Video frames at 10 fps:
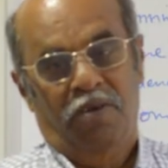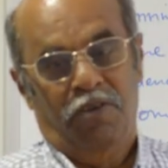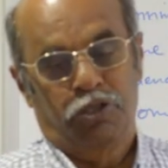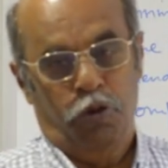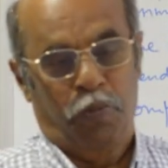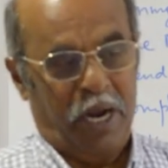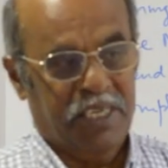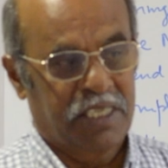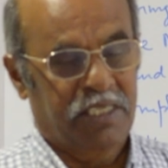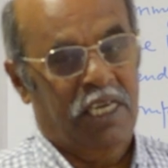If you
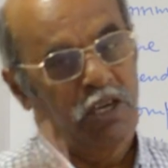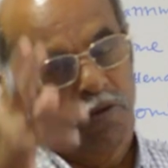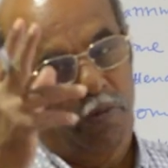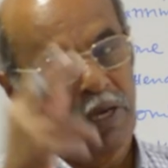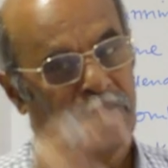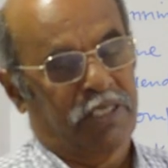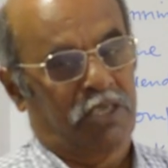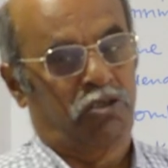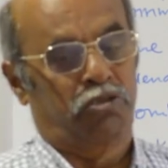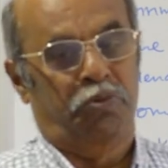practice that, you will become a
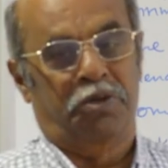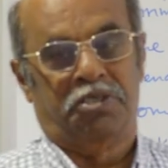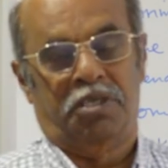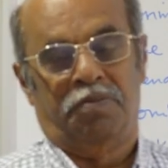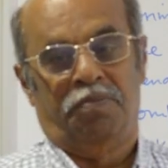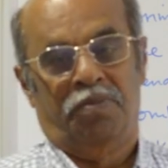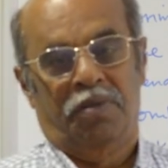successful person.